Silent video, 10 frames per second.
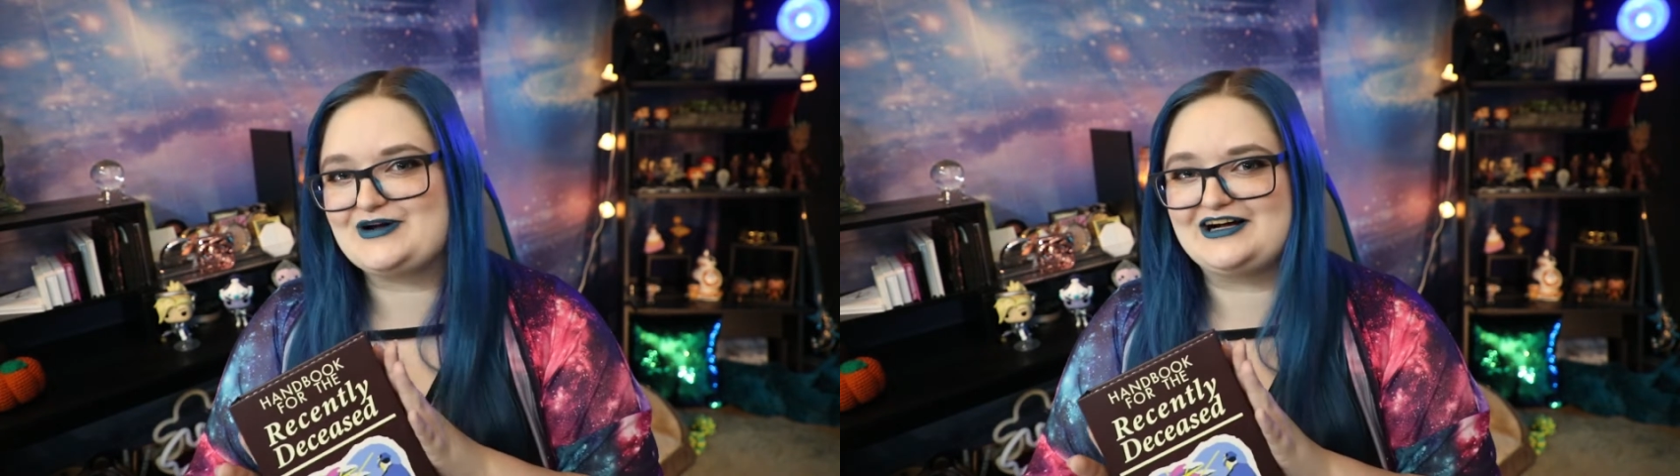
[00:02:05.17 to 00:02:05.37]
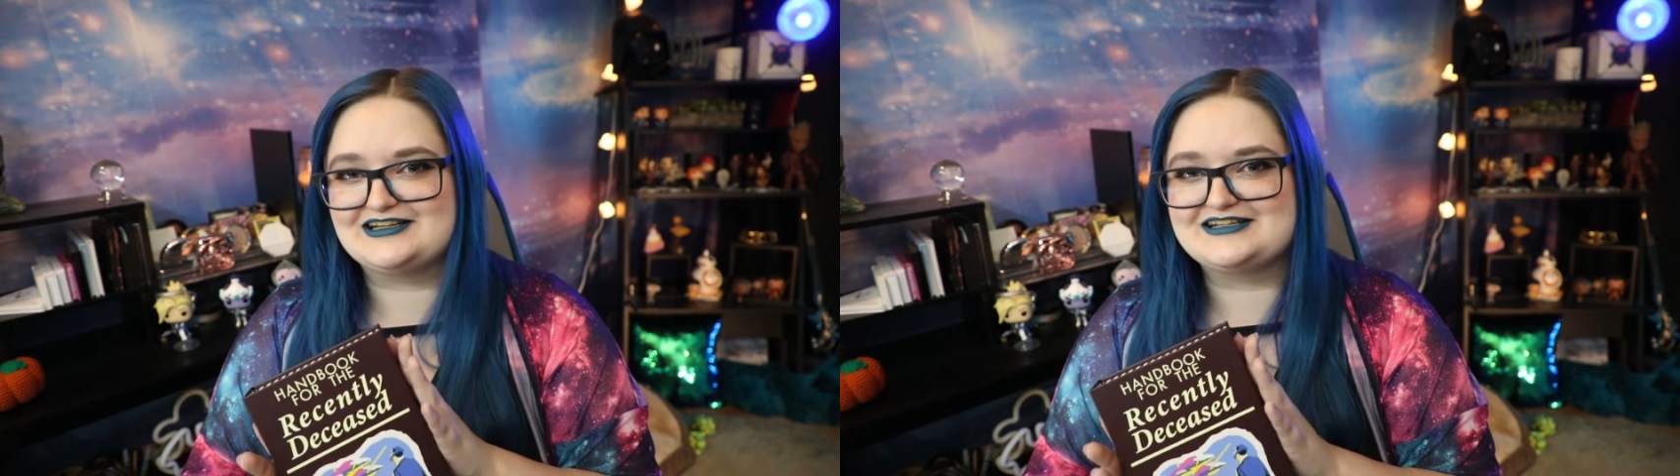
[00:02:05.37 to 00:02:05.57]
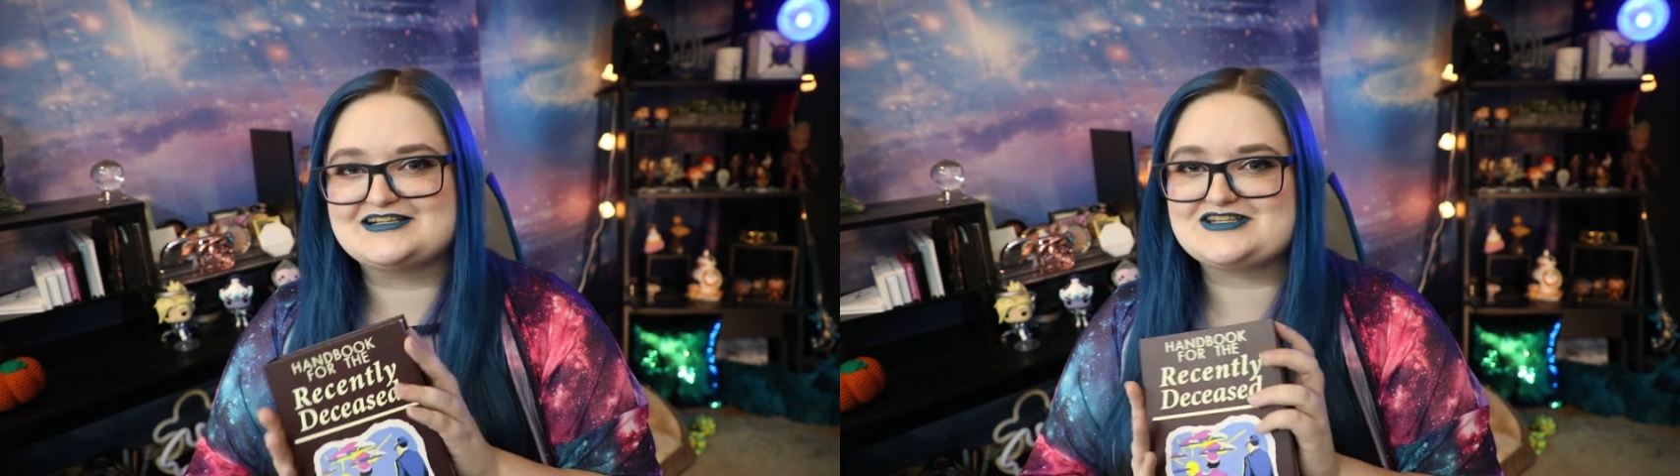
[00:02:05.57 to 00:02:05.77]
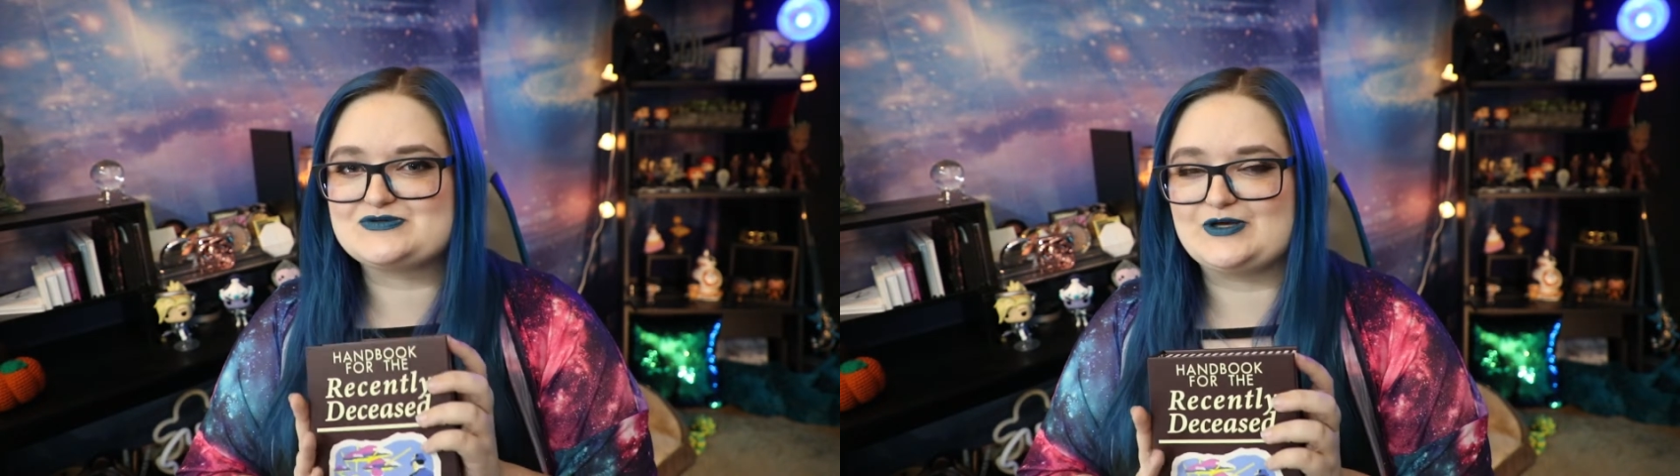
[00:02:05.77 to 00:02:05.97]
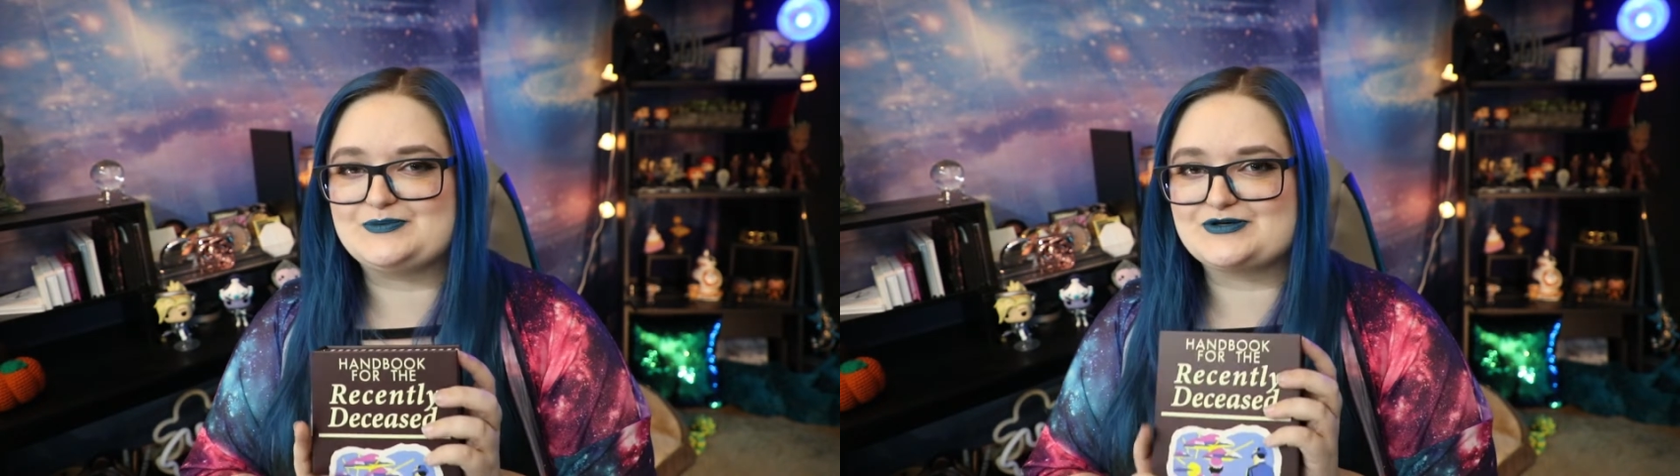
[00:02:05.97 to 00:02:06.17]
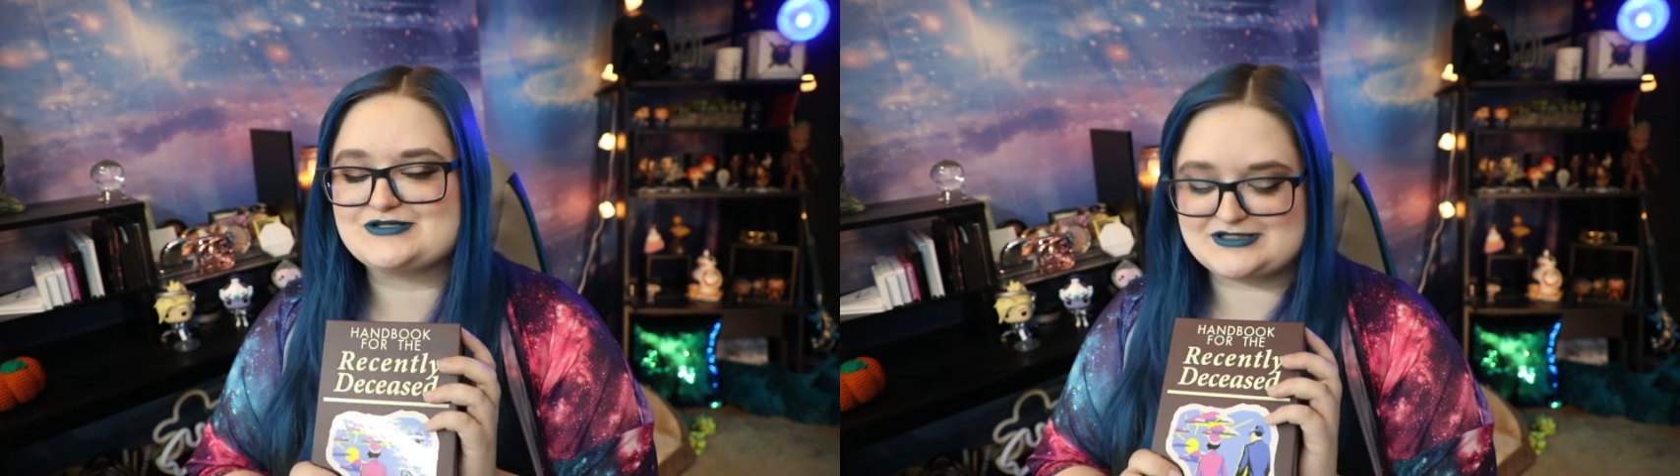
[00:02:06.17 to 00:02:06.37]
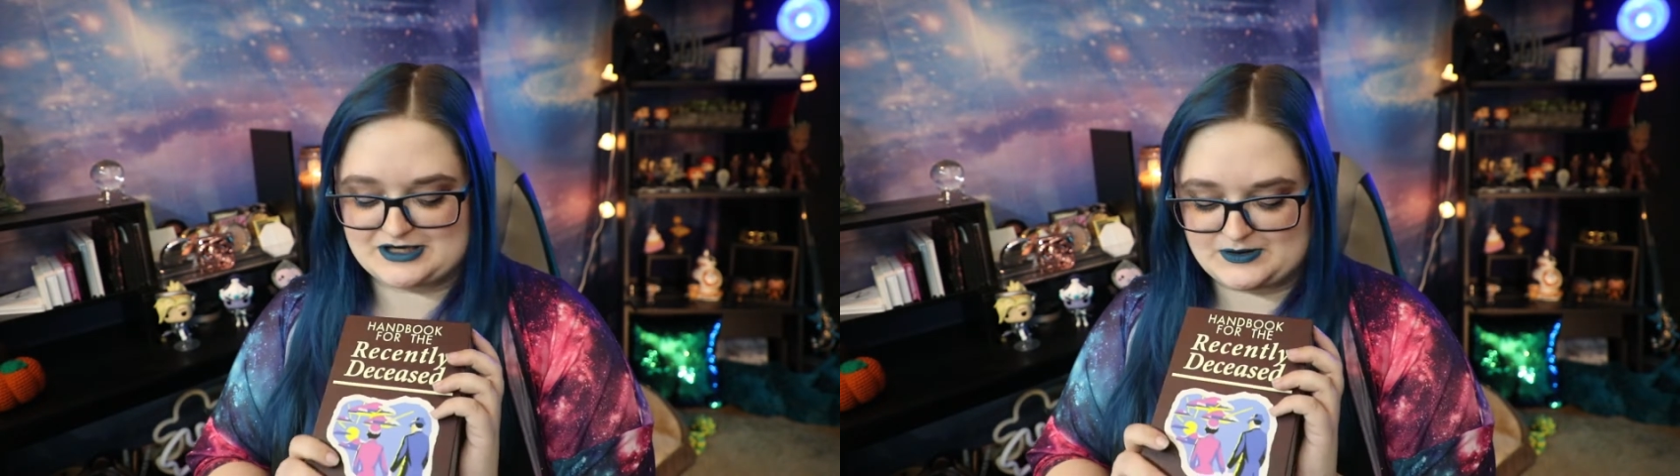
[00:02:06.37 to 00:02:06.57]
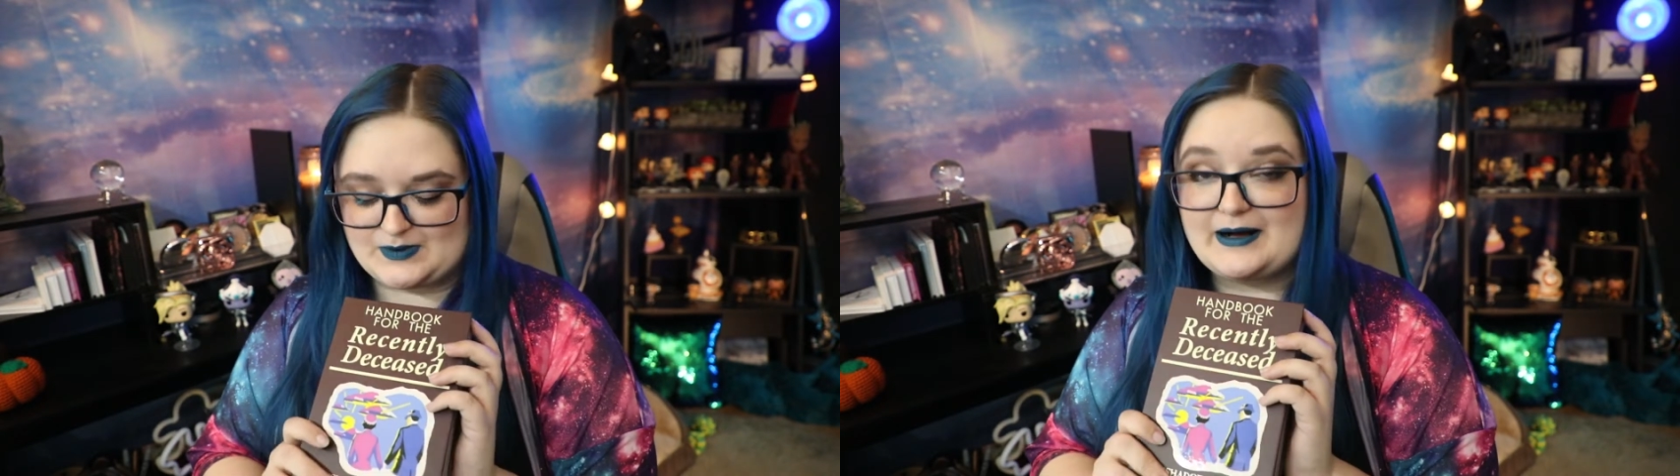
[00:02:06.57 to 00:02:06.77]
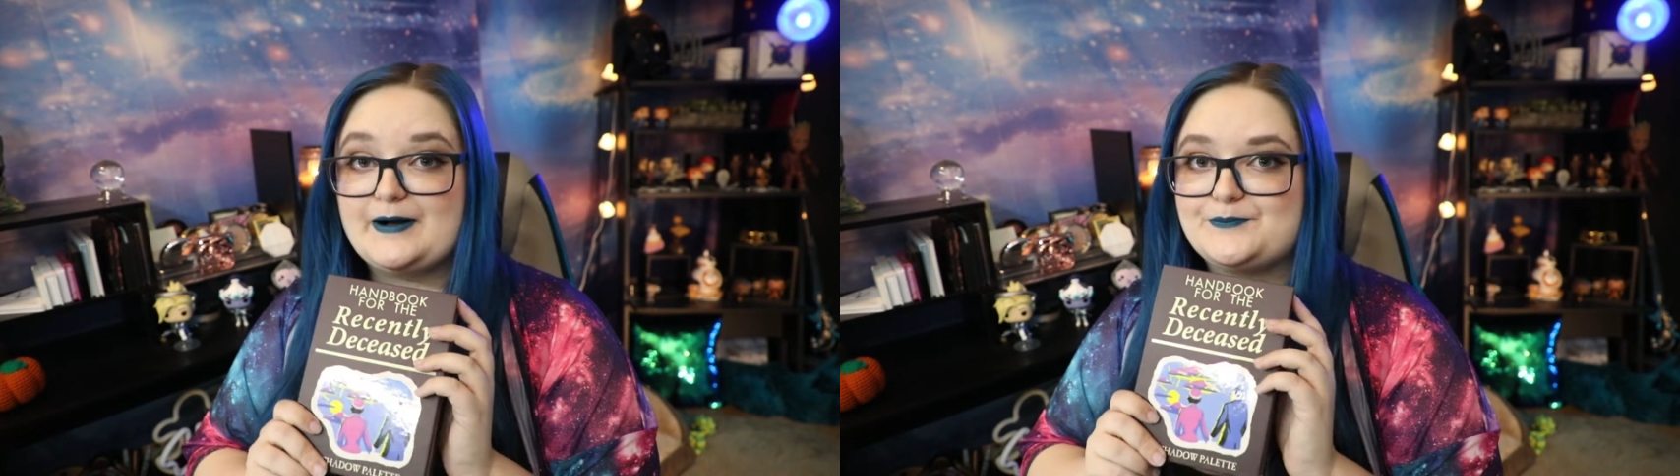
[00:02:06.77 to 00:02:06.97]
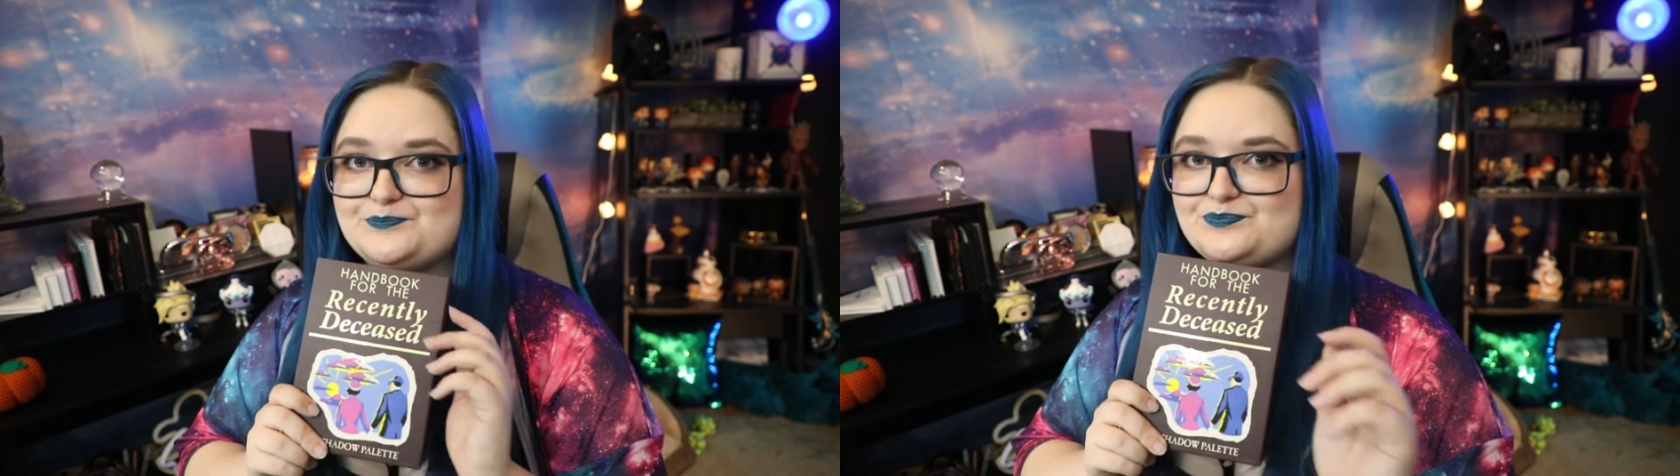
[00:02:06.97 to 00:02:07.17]
palette sweep.
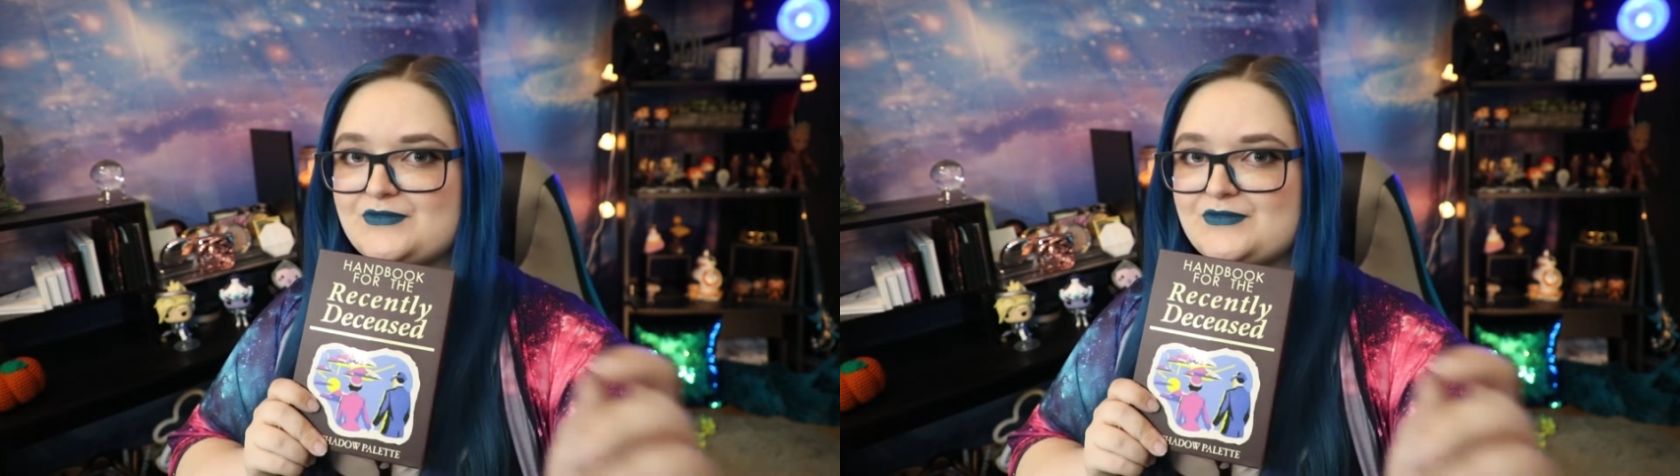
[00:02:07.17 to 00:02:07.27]
So